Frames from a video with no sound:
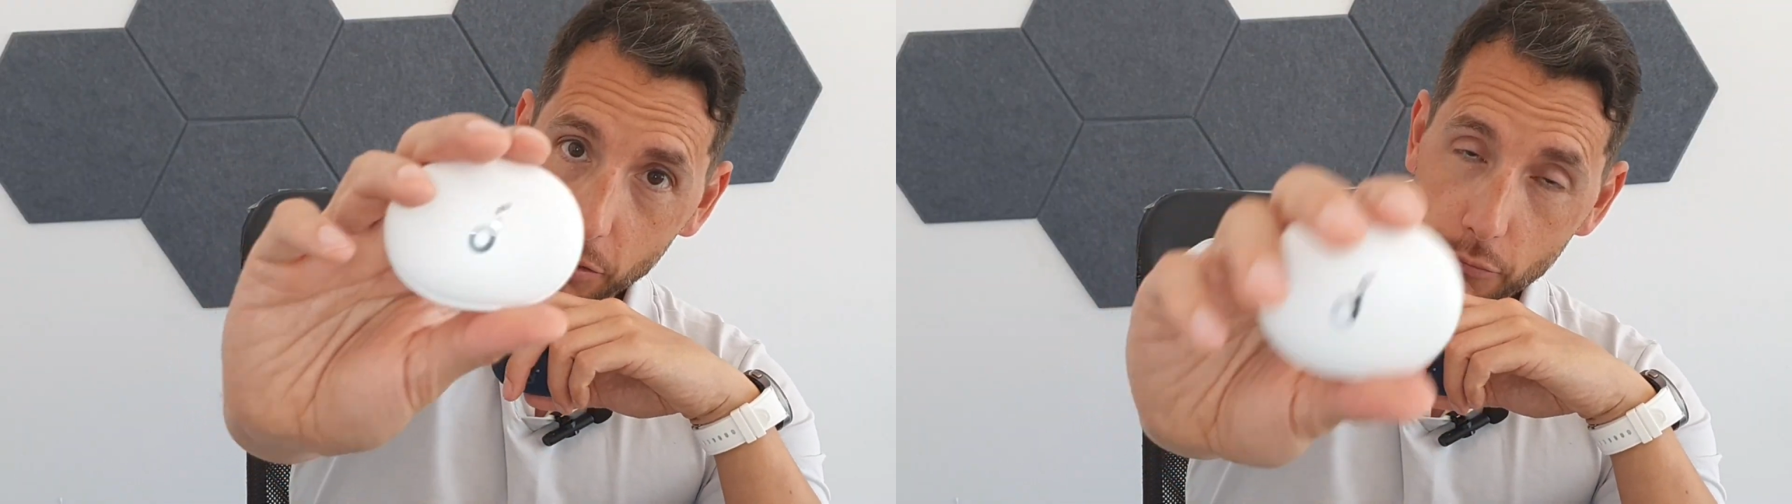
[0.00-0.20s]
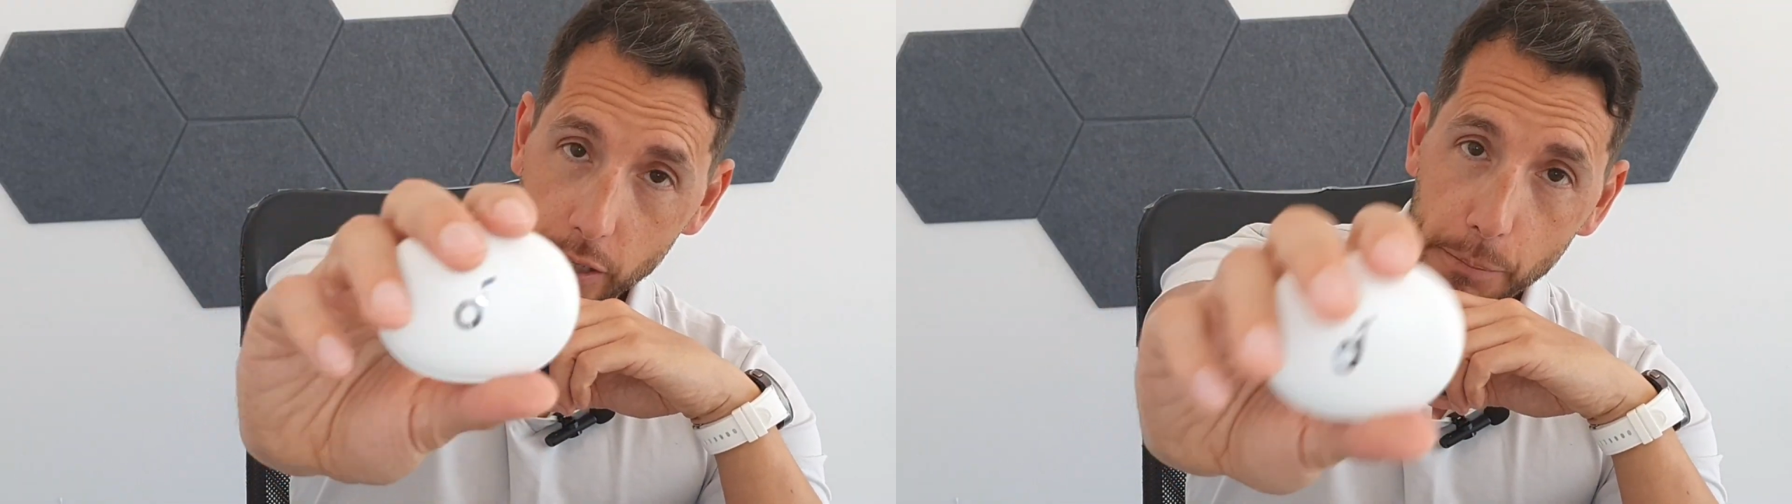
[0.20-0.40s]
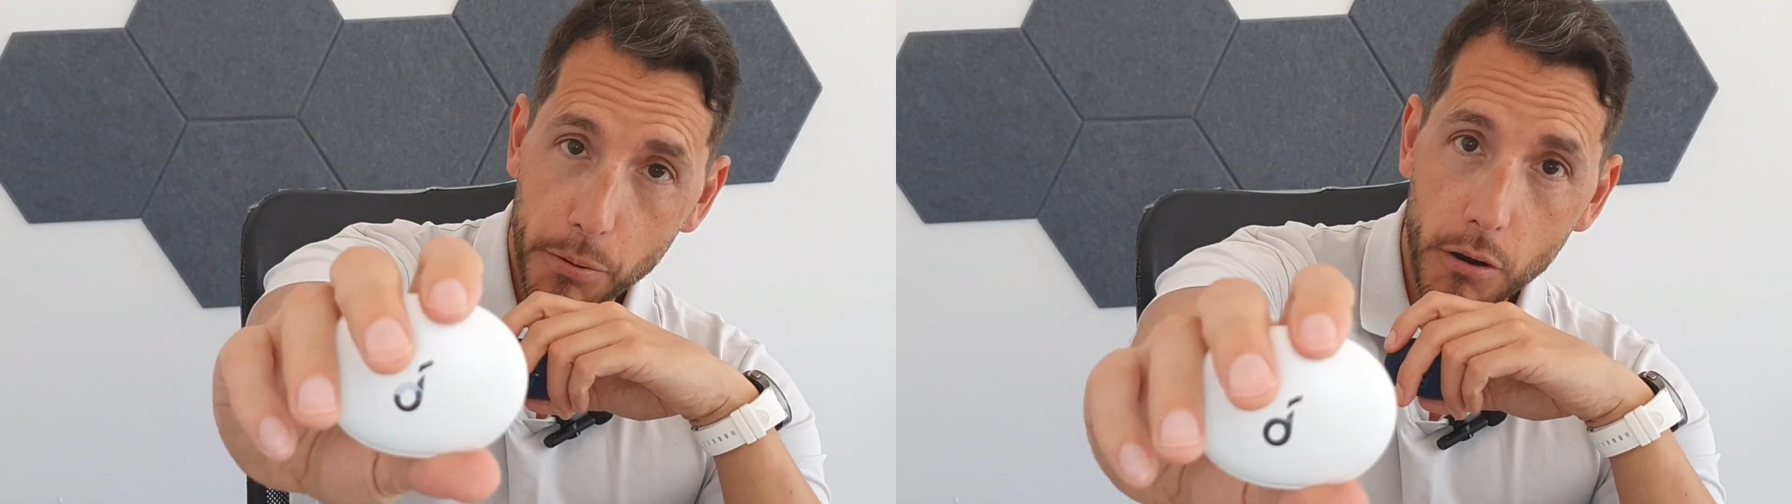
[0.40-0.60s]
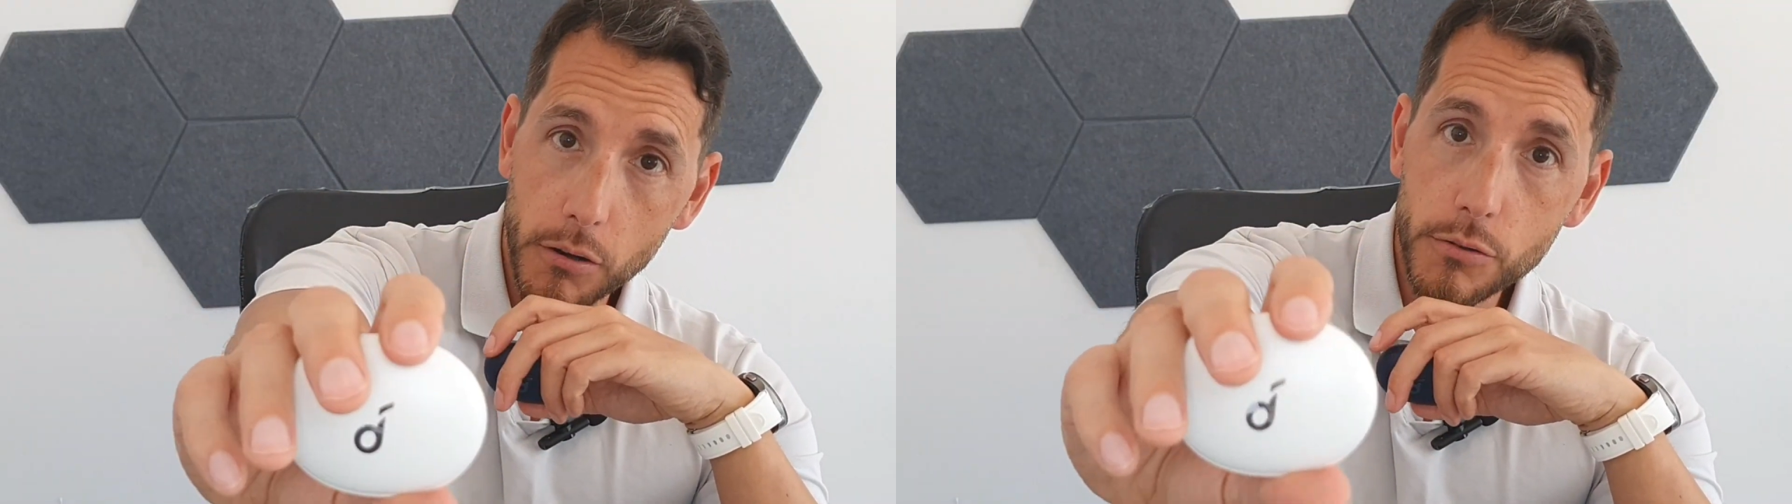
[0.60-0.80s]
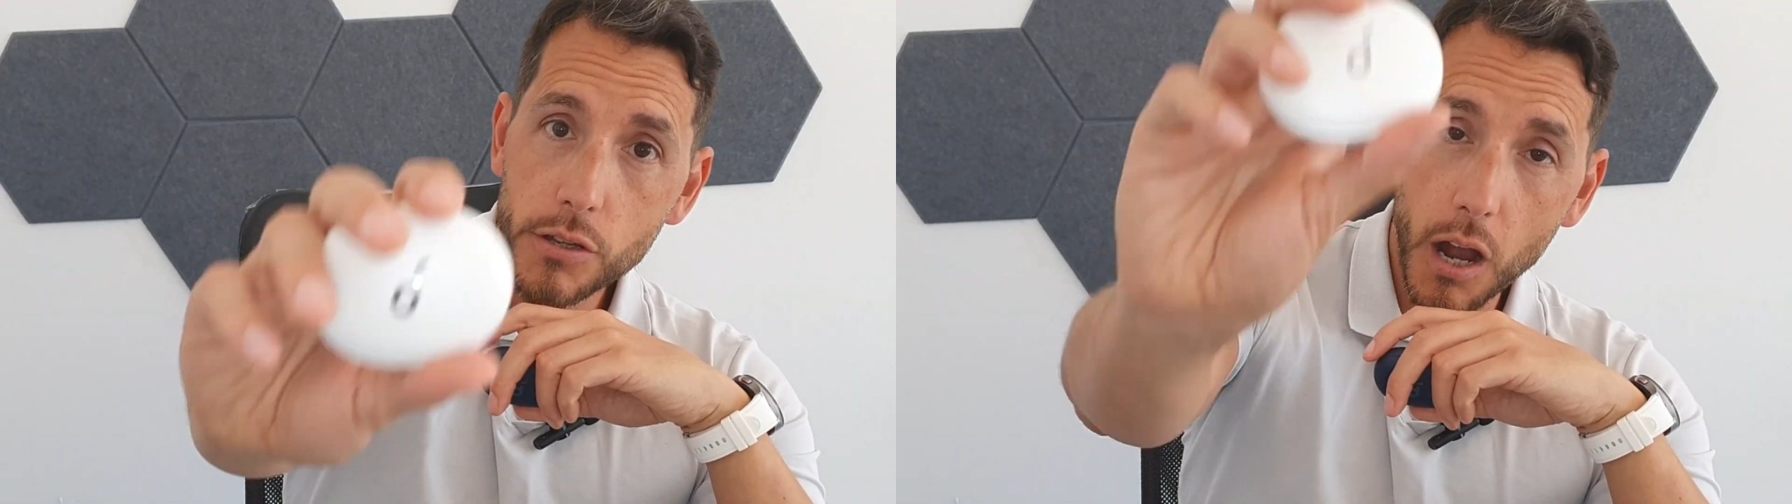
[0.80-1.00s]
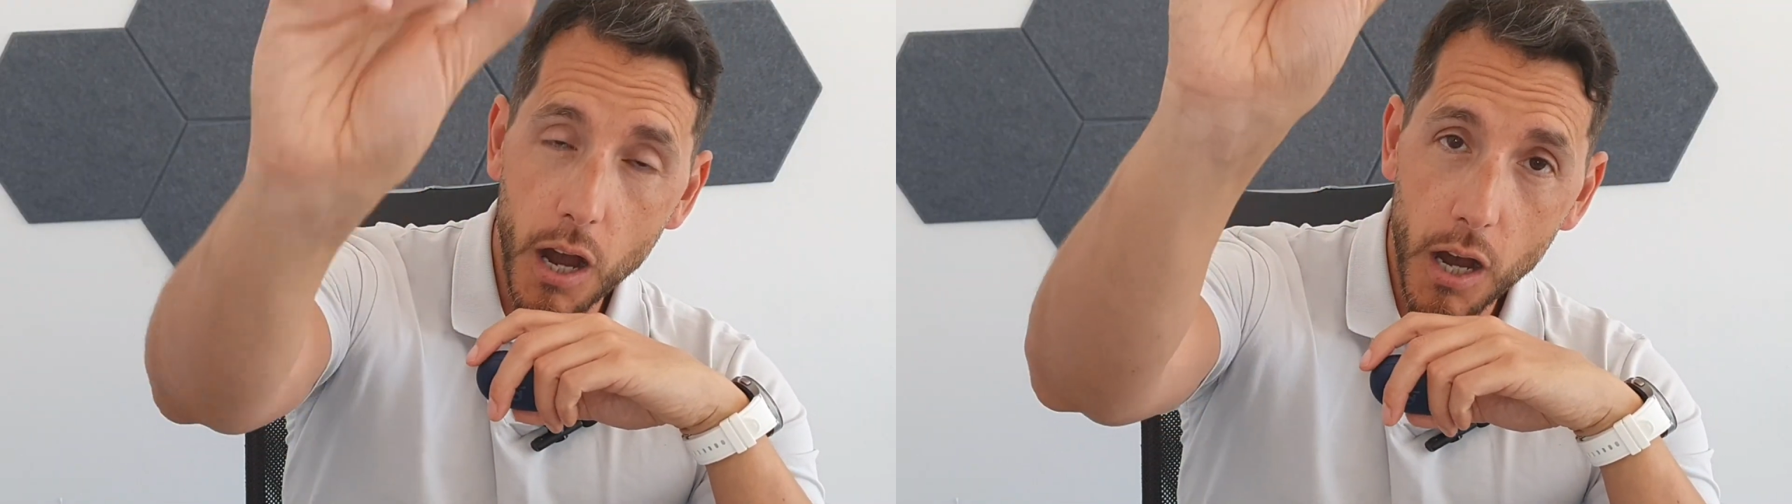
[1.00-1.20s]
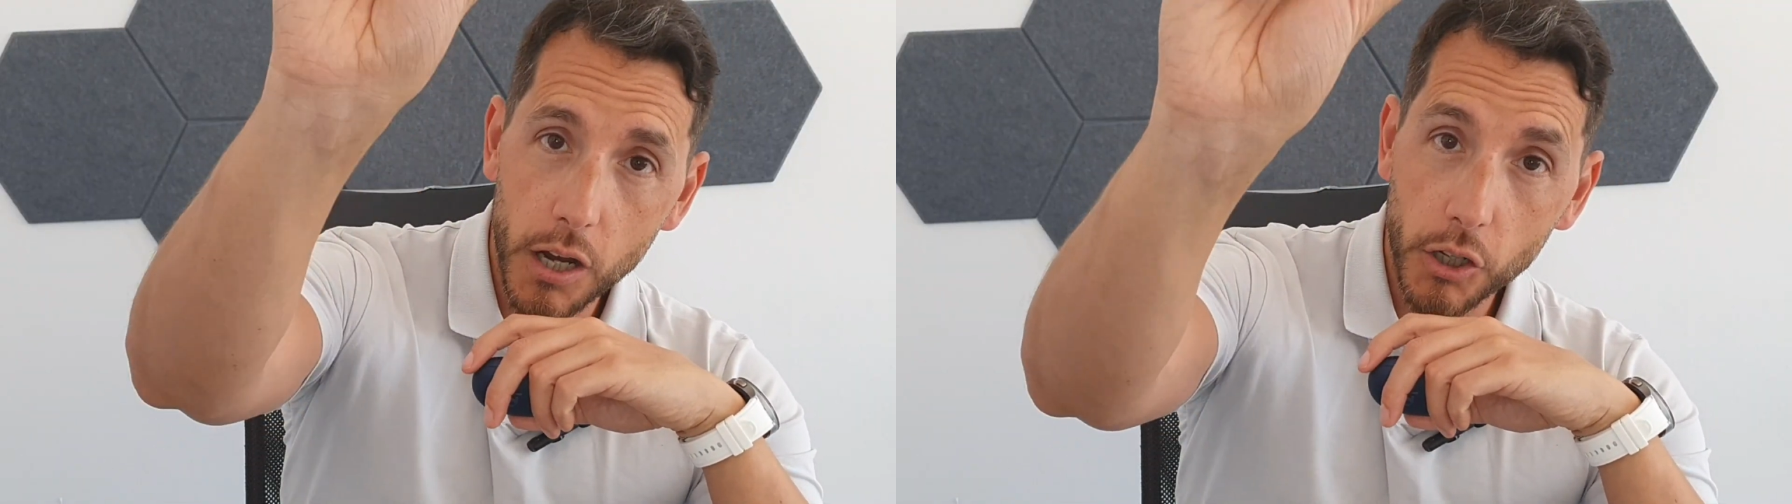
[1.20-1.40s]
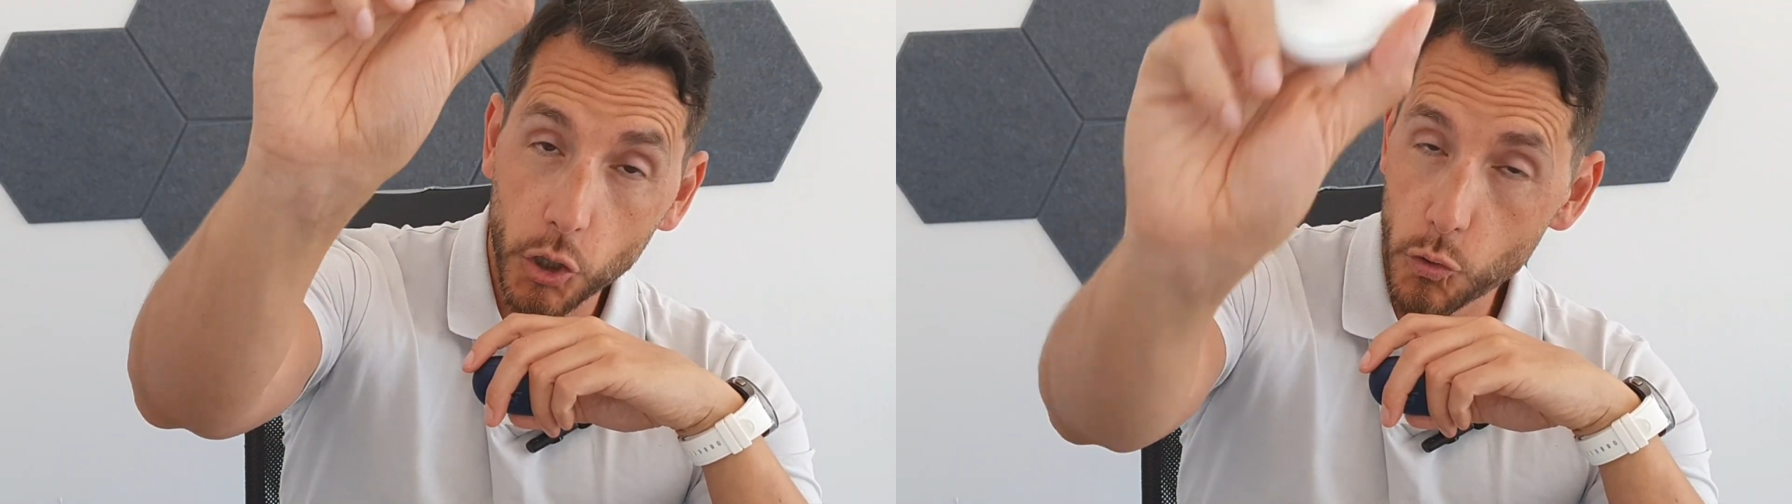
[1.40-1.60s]
3 Pros
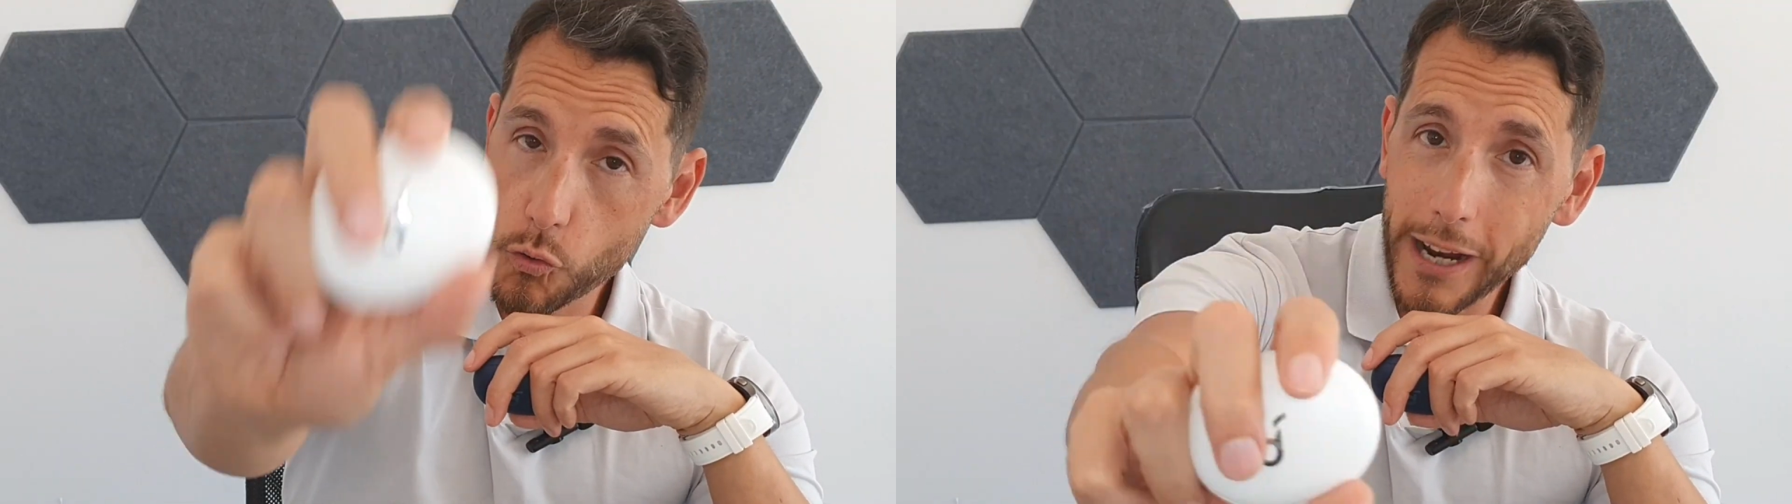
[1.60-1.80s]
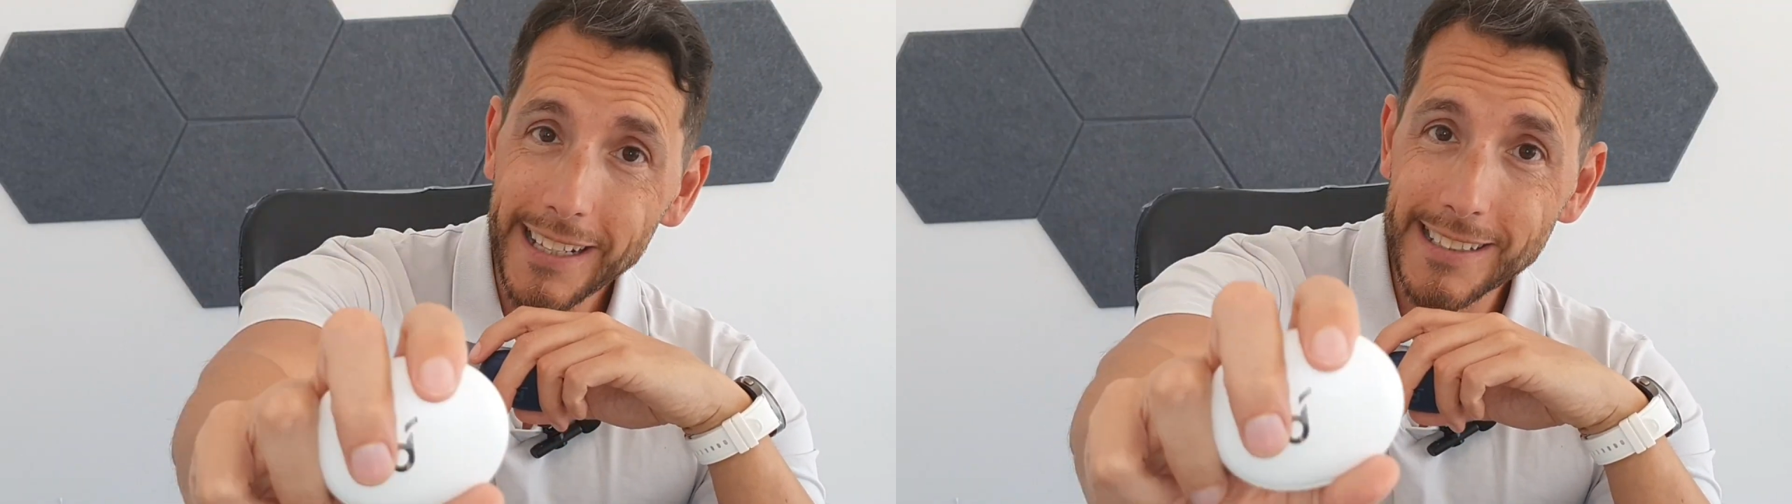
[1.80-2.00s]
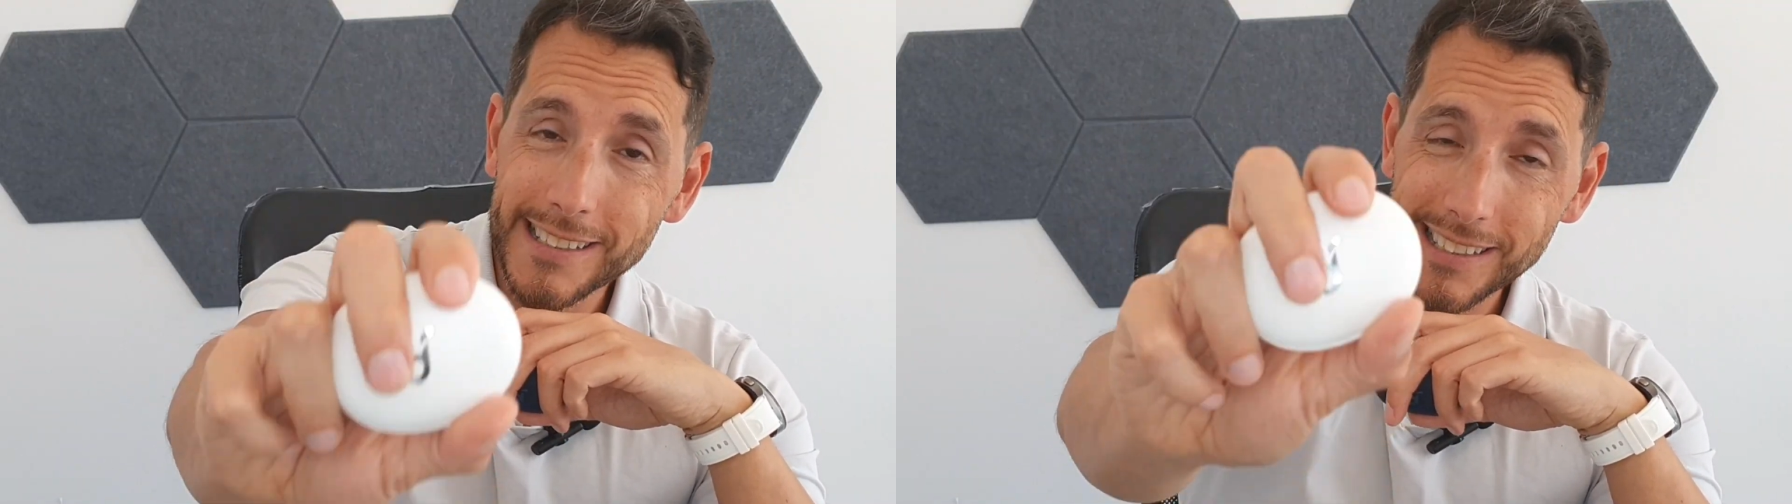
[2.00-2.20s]
are great